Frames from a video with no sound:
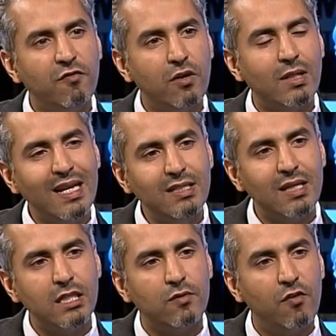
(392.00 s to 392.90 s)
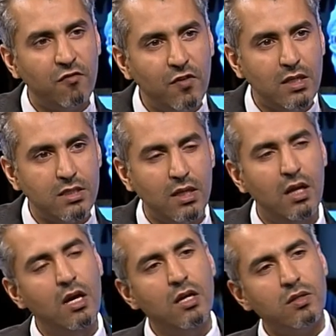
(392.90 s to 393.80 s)
feel any sense of affinity
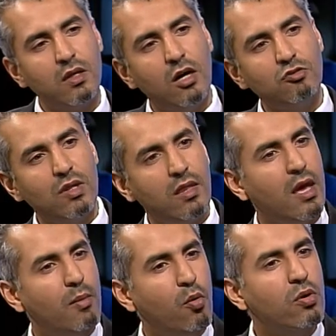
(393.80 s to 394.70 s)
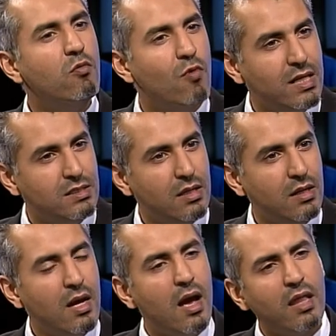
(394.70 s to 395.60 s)
to the country that they are born and raised
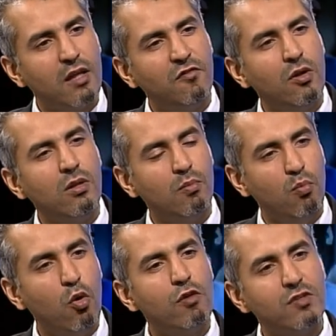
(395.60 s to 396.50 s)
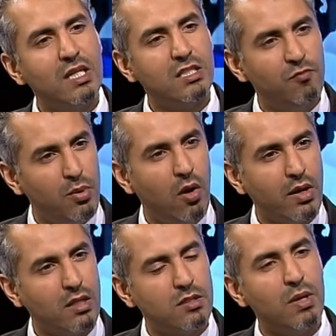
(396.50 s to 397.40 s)
in, and they feel more of a sense of
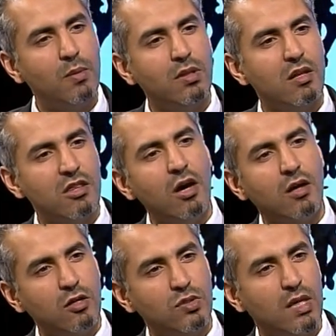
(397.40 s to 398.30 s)
belonging to people in third countries